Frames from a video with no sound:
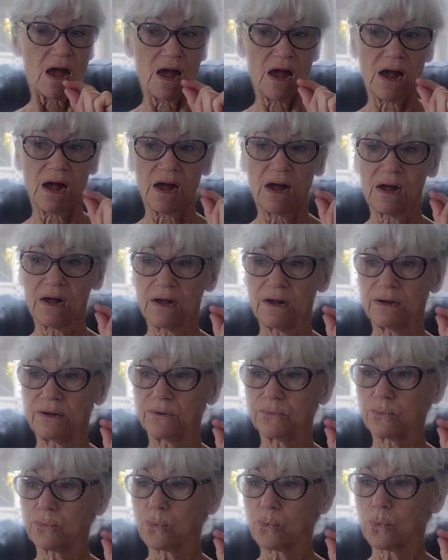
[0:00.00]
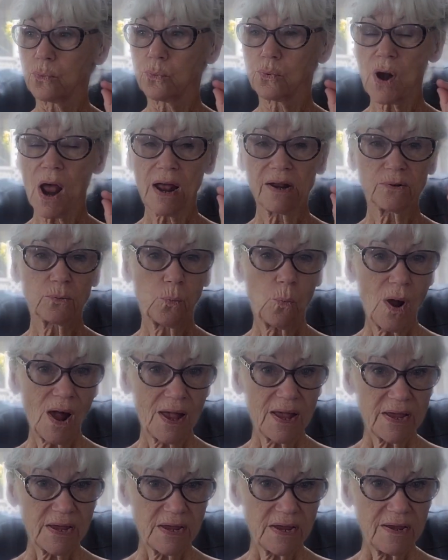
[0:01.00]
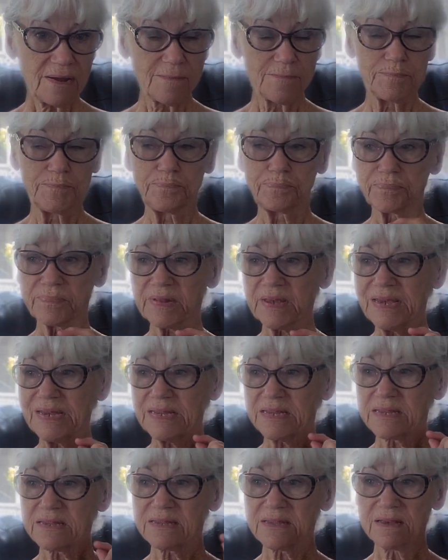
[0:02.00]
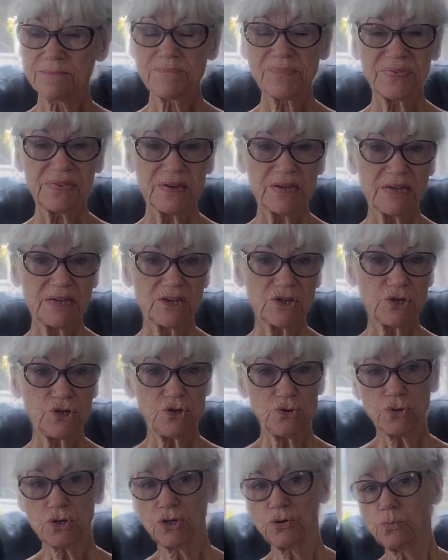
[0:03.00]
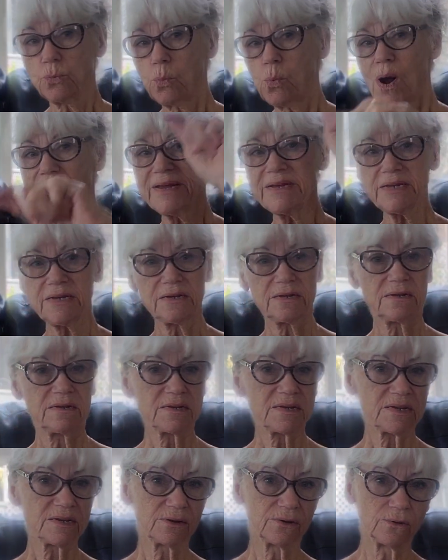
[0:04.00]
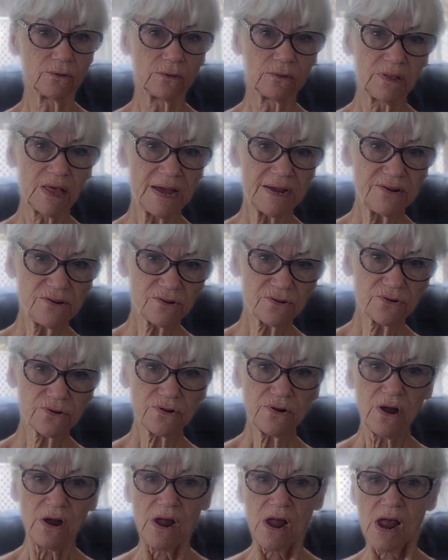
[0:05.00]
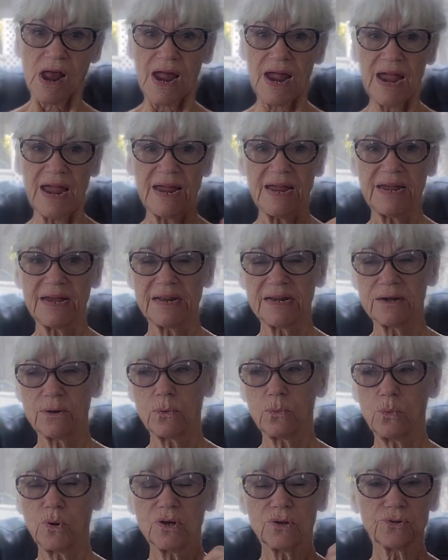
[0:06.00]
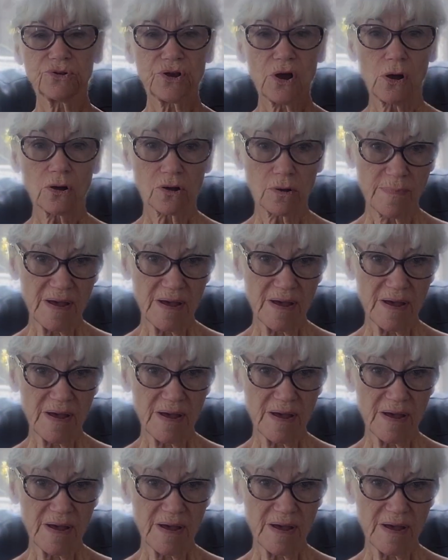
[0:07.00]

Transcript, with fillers: uh, right away and some things you can wait until later and we'll talk